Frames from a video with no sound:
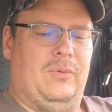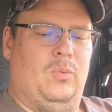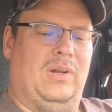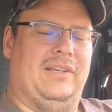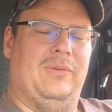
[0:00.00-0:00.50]

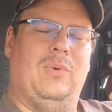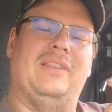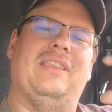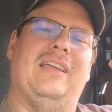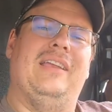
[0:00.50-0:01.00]

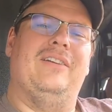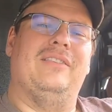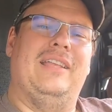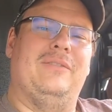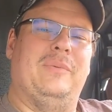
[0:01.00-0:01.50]
One thing here
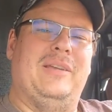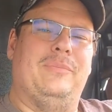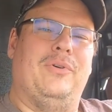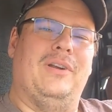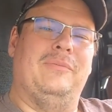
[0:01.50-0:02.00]
that will be
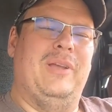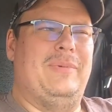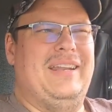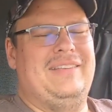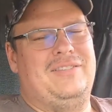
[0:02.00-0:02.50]
important,
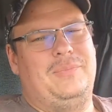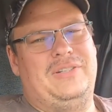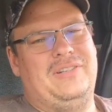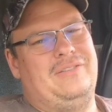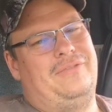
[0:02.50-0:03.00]
maybe not so
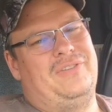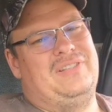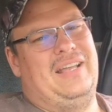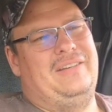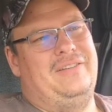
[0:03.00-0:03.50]
much in the
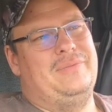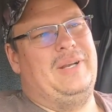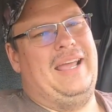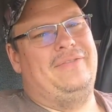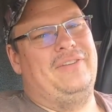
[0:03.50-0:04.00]
first 10 years,
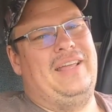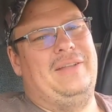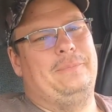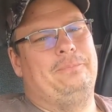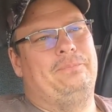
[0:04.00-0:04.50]
but after that,